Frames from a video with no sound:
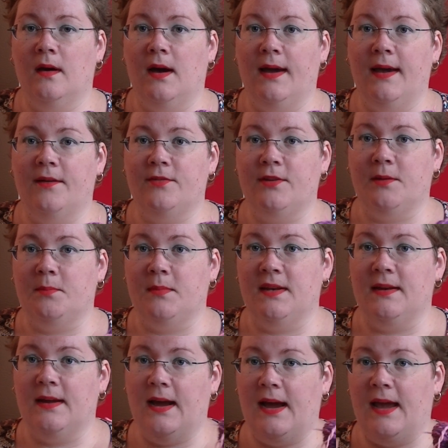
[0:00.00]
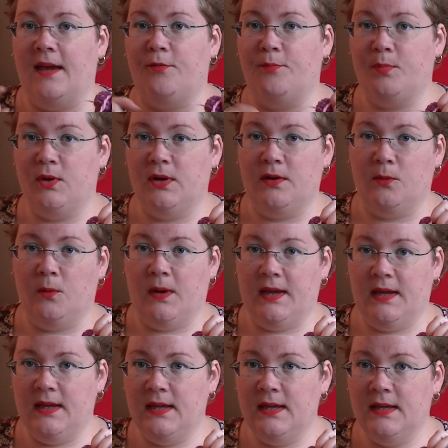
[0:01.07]
I have to admit I have put it
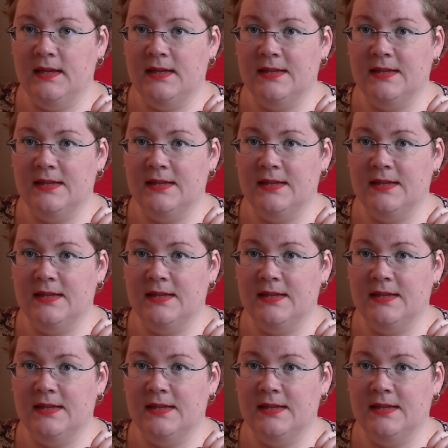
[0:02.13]
away